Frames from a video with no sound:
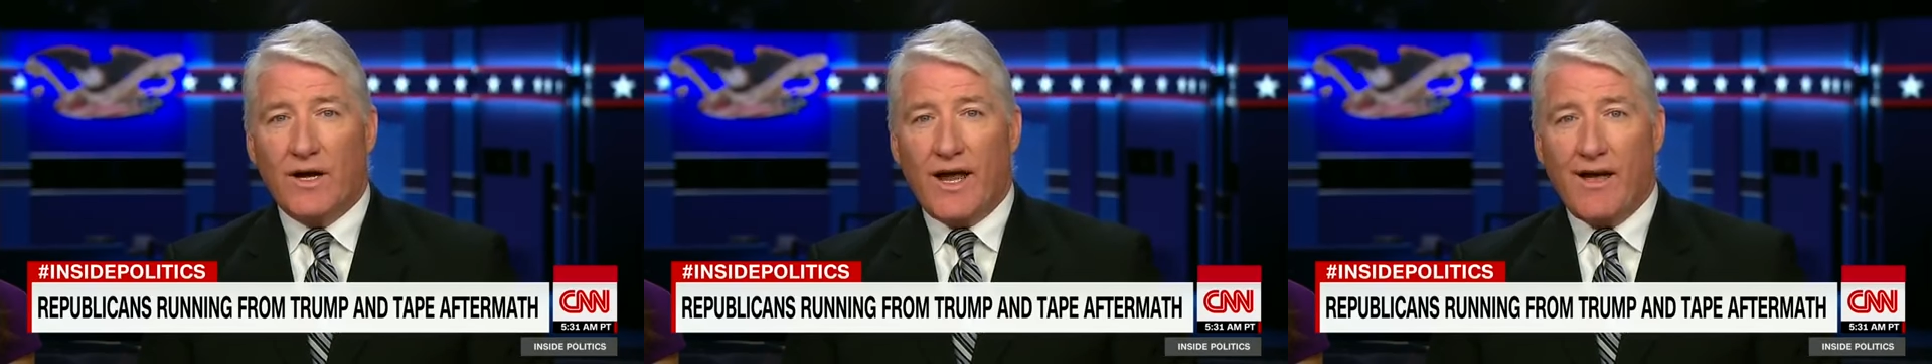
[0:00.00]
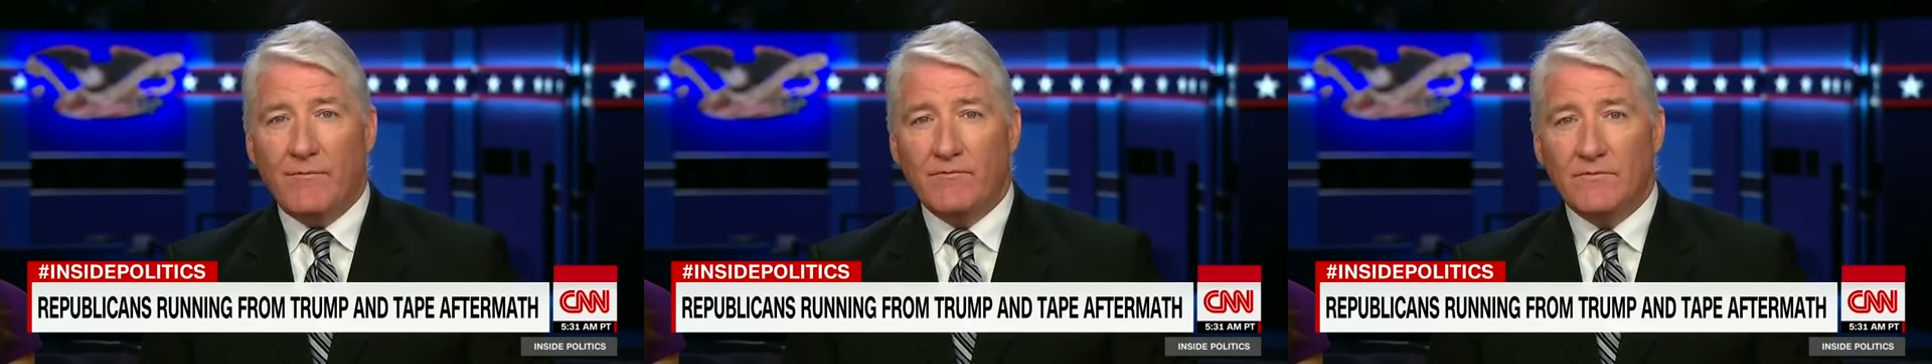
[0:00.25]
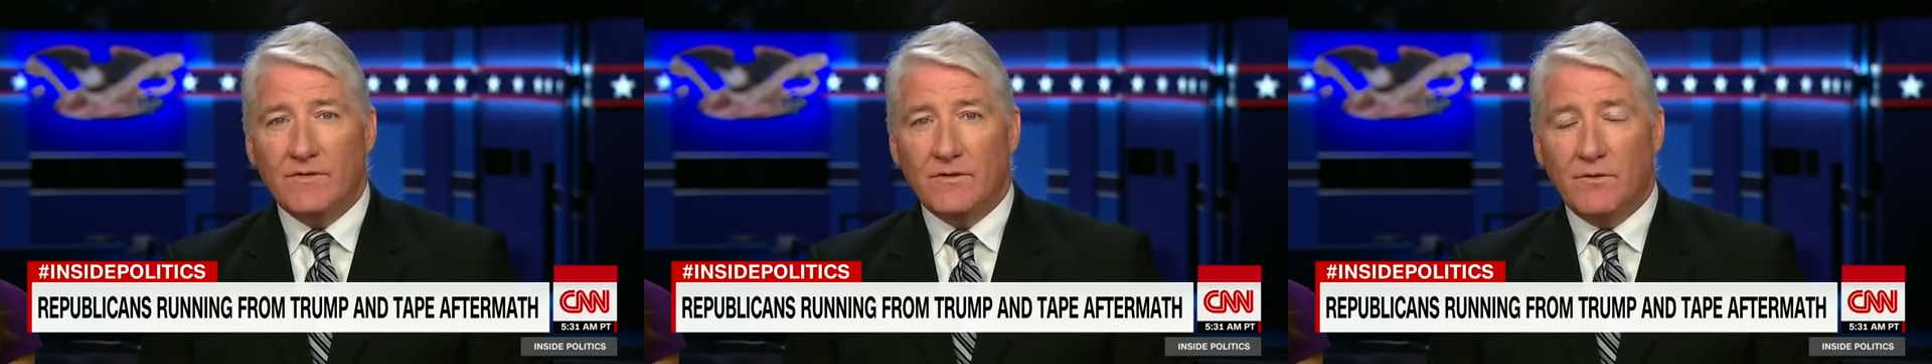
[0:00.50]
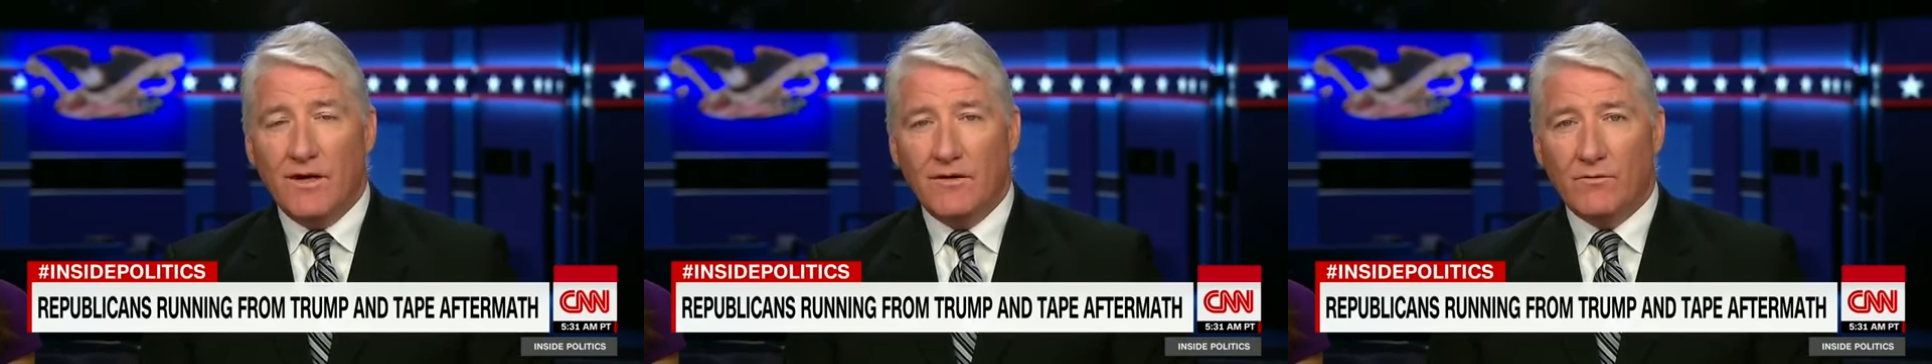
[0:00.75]
am,
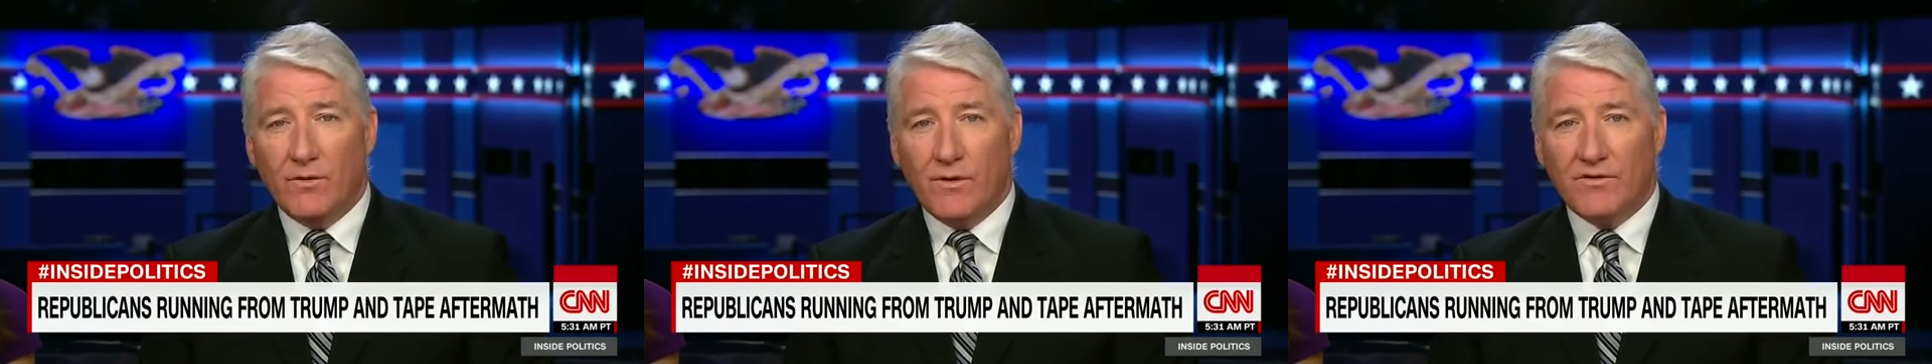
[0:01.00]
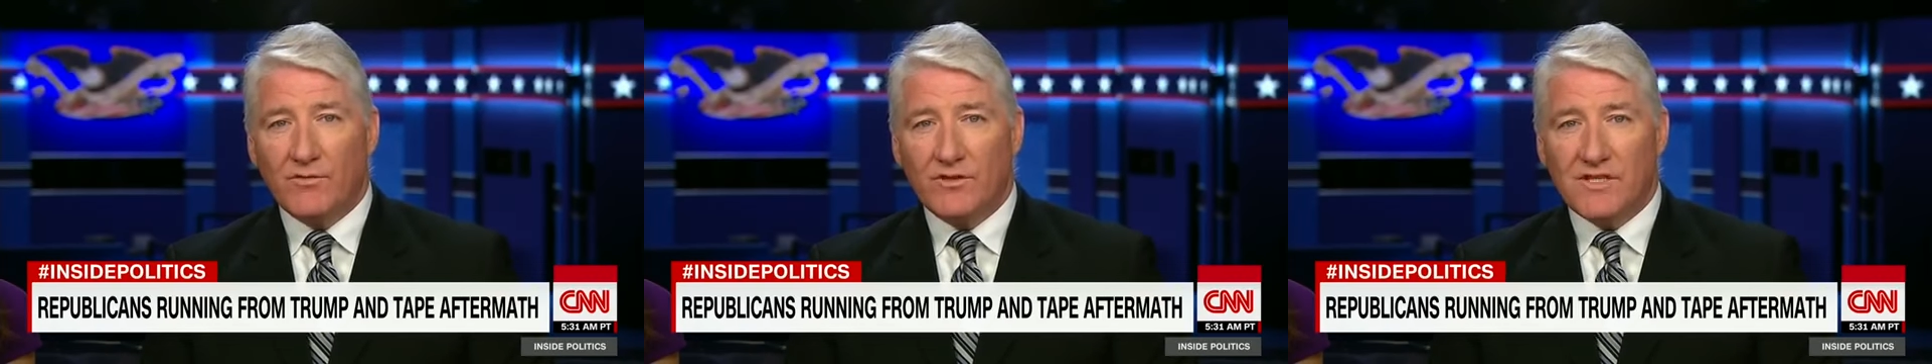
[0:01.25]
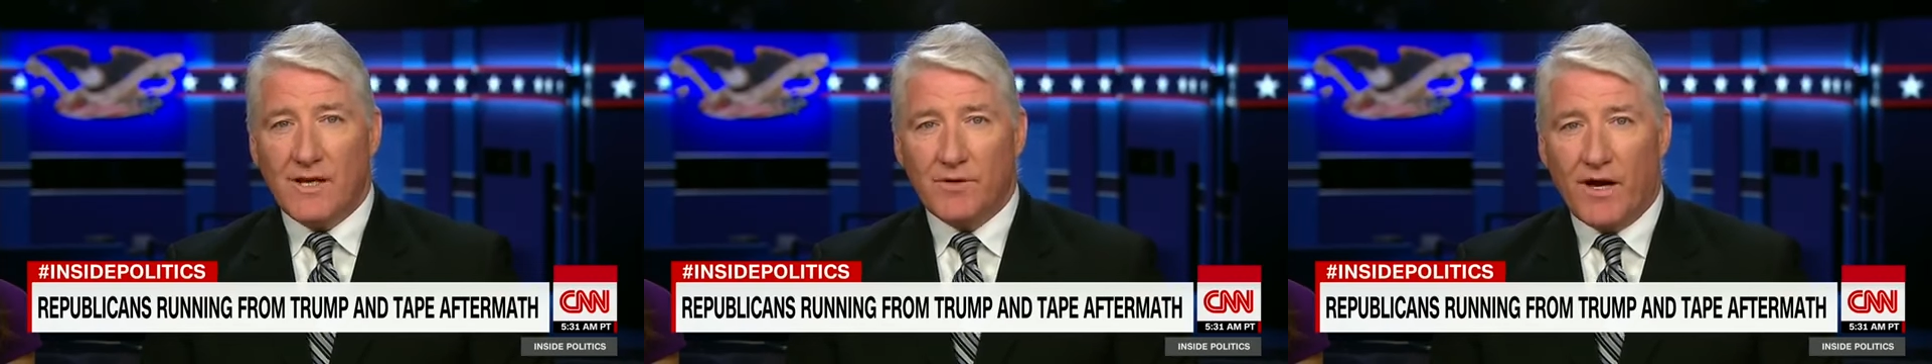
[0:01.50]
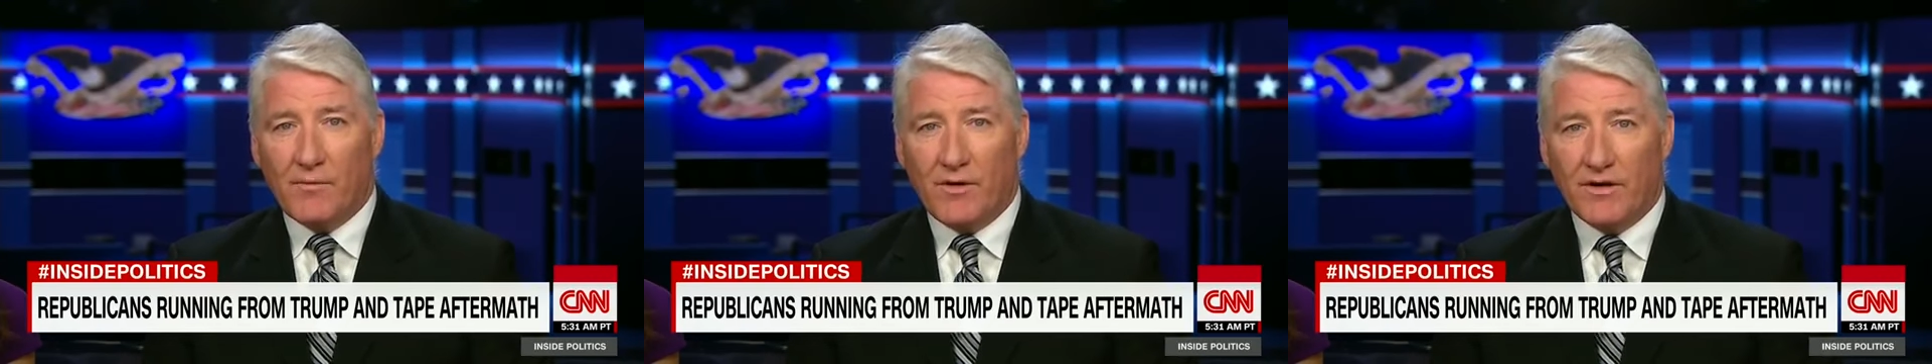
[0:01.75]
well, we went through the tape
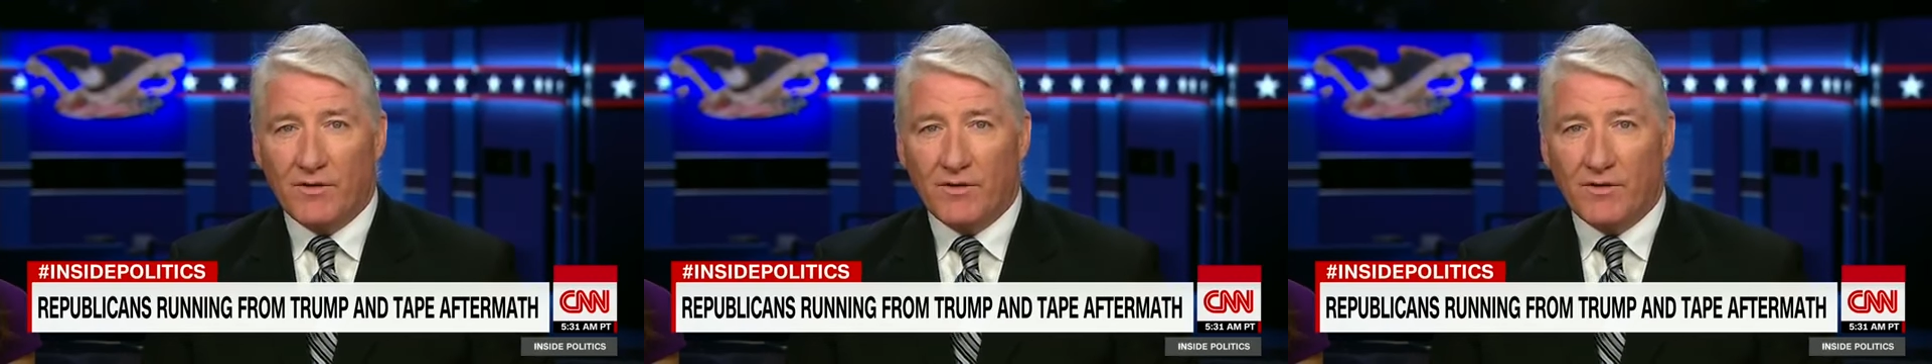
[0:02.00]
library.